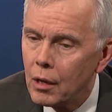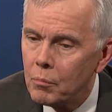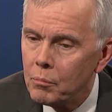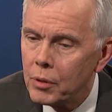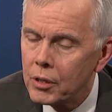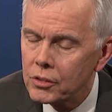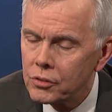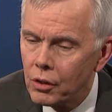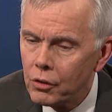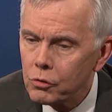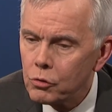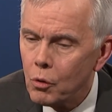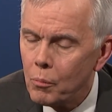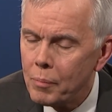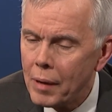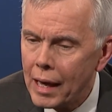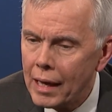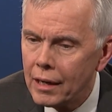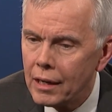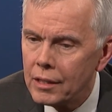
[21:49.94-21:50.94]
But it's also a
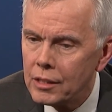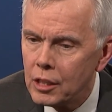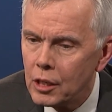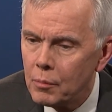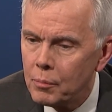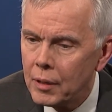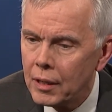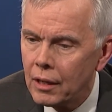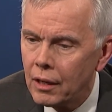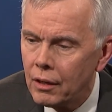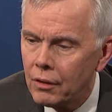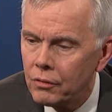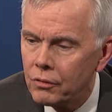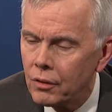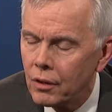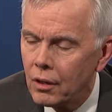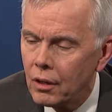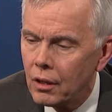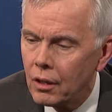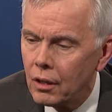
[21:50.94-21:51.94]
bad idea because
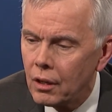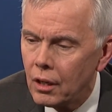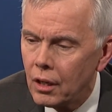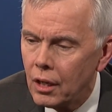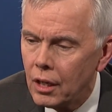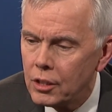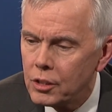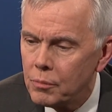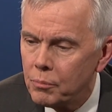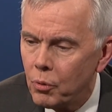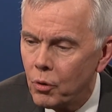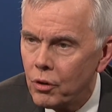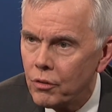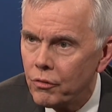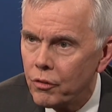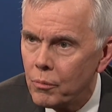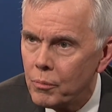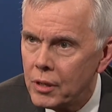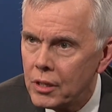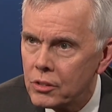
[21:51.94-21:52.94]
it's
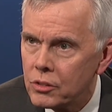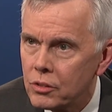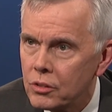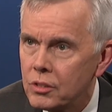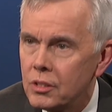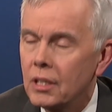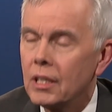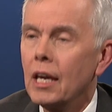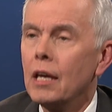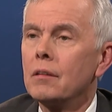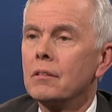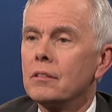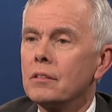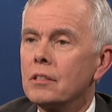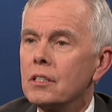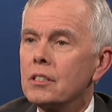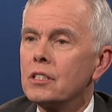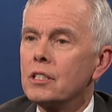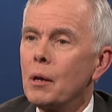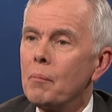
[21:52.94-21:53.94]
important for ministers
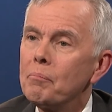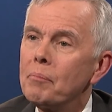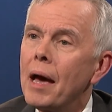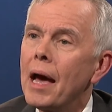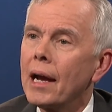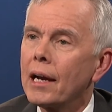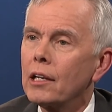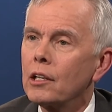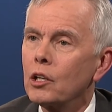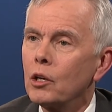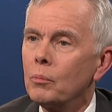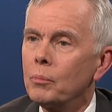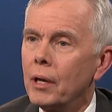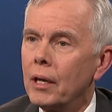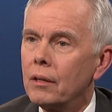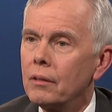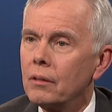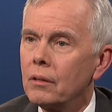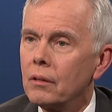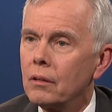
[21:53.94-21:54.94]
to step back a little
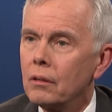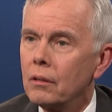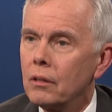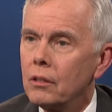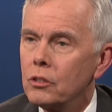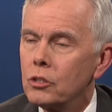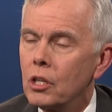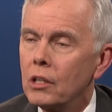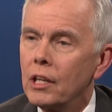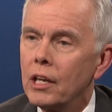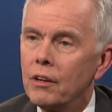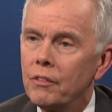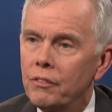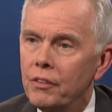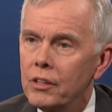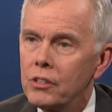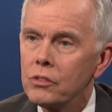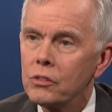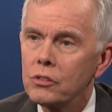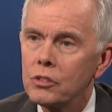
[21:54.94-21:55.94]
bit, to let
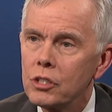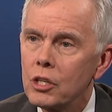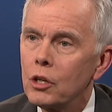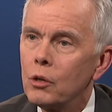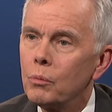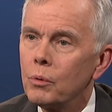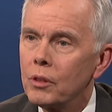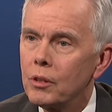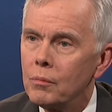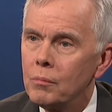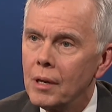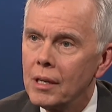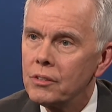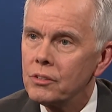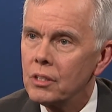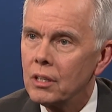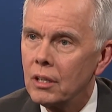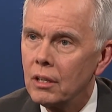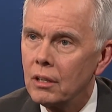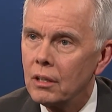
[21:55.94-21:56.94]
officials deal with the
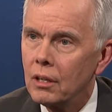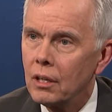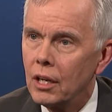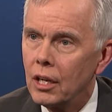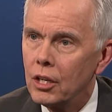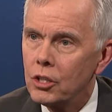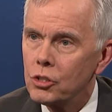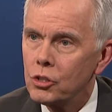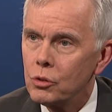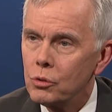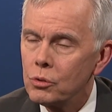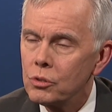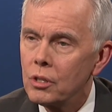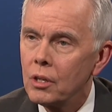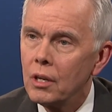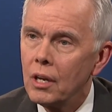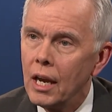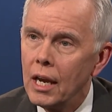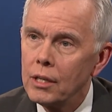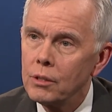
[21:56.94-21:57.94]
messy issues,
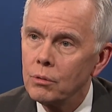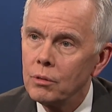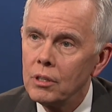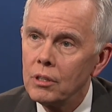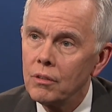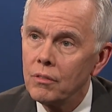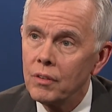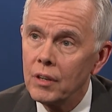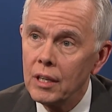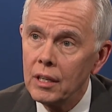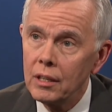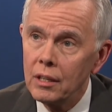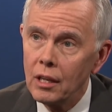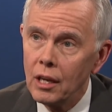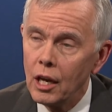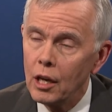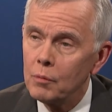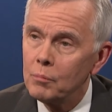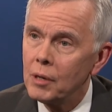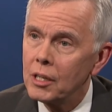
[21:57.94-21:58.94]
and to intervene
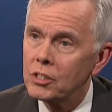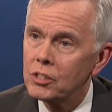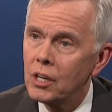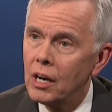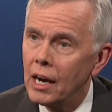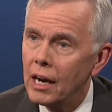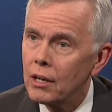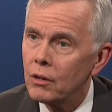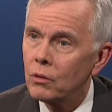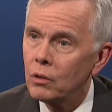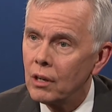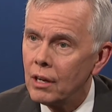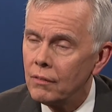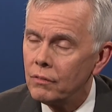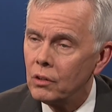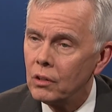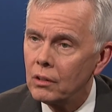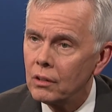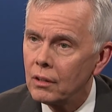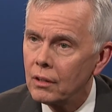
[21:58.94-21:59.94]
at a much higher
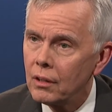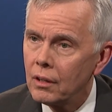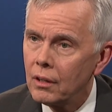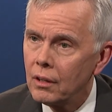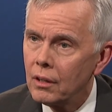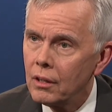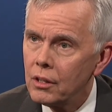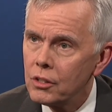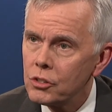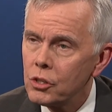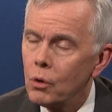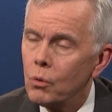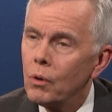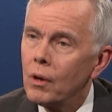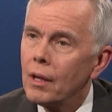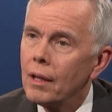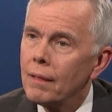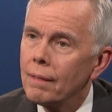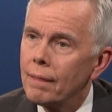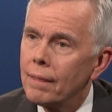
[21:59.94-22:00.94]
level. So
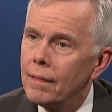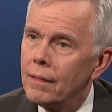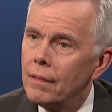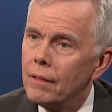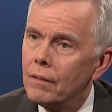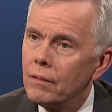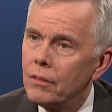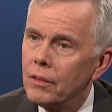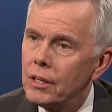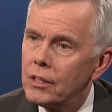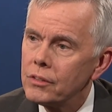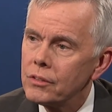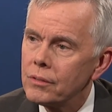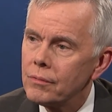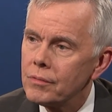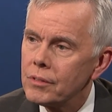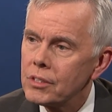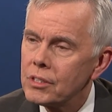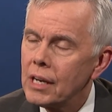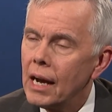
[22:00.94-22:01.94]
this
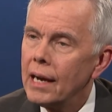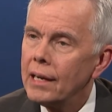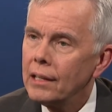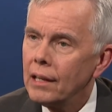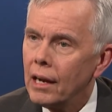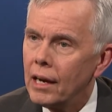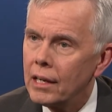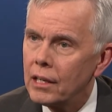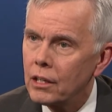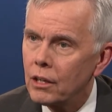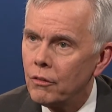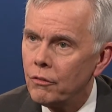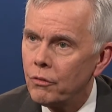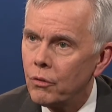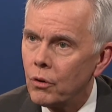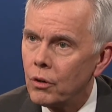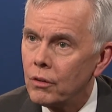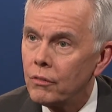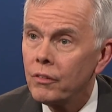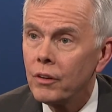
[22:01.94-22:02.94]
sidelining of
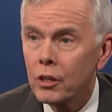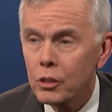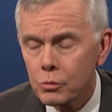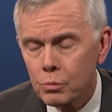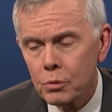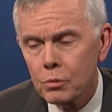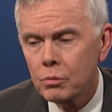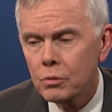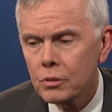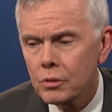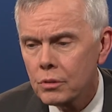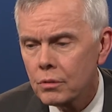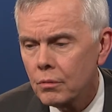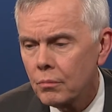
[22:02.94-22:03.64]
Foreign Affairs, which was